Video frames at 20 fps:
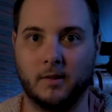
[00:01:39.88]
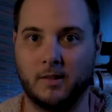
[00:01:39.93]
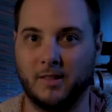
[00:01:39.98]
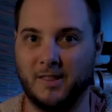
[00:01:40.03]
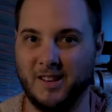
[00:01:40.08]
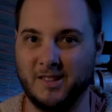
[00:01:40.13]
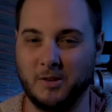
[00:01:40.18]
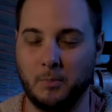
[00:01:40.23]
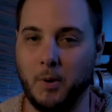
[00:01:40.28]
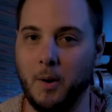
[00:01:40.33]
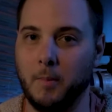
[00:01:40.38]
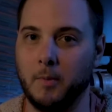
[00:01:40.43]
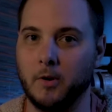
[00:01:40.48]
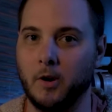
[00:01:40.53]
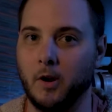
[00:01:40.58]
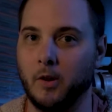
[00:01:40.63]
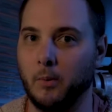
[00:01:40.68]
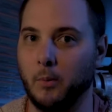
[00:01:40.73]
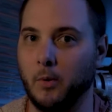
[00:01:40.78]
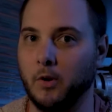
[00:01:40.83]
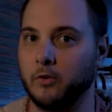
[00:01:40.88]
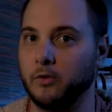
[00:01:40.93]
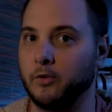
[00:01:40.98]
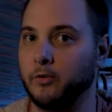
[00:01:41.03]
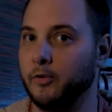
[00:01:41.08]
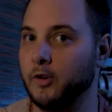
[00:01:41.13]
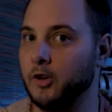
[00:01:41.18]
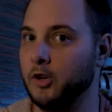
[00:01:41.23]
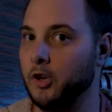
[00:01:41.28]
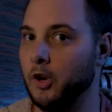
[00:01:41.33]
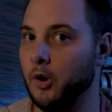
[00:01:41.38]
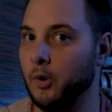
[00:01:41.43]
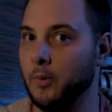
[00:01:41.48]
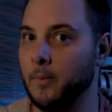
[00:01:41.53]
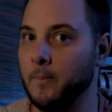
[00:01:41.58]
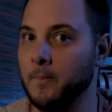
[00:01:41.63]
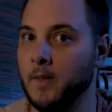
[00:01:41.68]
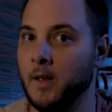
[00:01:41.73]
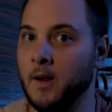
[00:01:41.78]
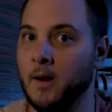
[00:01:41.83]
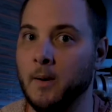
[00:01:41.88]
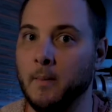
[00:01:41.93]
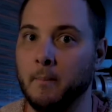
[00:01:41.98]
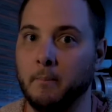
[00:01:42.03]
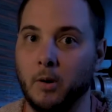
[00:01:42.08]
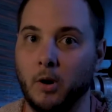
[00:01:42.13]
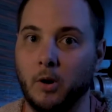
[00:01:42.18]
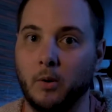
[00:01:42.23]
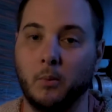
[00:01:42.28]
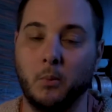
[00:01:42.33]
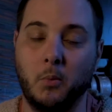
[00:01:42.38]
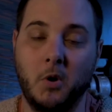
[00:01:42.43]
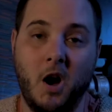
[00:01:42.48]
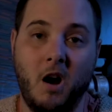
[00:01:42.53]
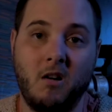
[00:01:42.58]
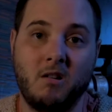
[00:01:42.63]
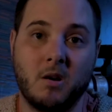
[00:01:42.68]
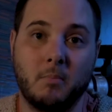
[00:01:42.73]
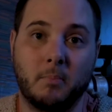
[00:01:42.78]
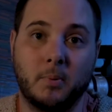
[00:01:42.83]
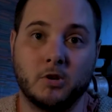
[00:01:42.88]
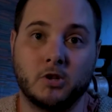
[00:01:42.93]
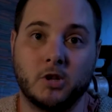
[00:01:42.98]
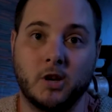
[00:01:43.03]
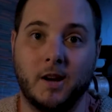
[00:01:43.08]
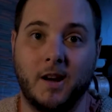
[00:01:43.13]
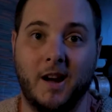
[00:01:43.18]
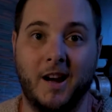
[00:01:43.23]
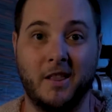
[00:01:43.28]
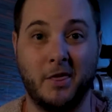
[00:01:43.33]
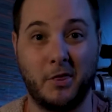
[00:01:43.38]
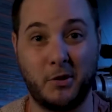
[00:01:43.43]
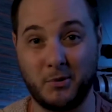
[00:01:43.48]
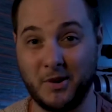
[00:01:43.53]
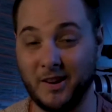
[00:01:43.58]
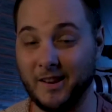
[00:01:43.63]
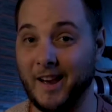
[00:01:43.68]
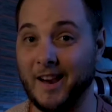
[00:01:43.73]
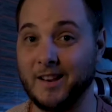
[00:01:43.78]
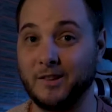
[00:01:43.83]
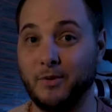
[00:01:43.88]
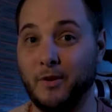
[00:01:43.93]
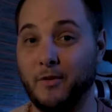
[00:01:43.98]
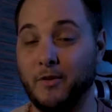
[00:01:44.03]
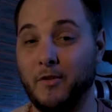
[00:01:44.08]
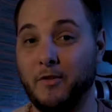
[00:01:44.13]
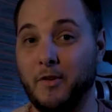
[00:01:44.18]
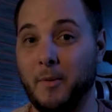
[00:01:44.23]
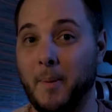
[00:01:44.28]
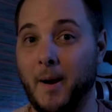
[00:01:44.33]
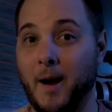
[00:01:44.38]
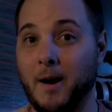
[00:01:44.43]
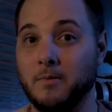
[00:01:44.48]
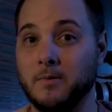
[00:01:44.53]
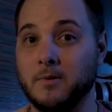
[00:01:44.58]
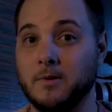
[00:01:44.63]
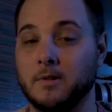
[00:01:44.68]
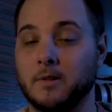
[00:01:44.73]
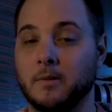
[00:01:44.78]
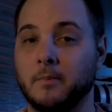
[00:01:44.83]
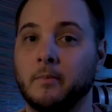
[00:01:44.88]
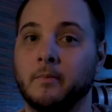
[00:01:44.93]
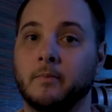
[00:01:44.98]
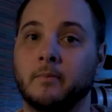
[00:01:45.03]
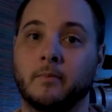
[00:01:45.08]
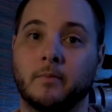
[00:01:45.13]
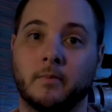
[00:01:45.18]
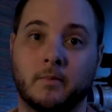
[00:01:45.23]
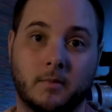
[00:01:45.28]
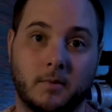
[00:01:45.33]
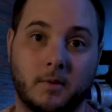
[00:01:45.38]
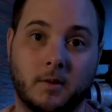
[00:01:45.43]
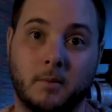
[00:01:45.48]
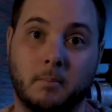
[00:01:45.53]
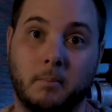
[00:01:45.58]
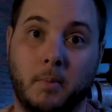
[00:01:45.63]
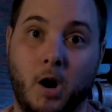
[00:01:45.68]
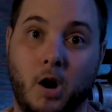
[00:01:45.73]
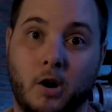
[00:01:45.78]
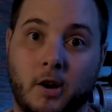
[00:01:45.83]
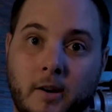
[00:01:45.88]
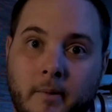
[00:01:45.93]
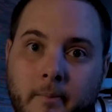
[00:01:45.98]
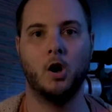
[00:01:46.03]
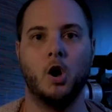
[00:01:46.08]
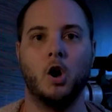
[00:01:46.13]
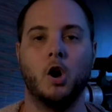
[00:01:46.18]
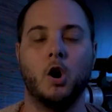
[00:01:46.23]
these are probably not the ones for you. But we are on a budget, and 3 lights for £50, bargain.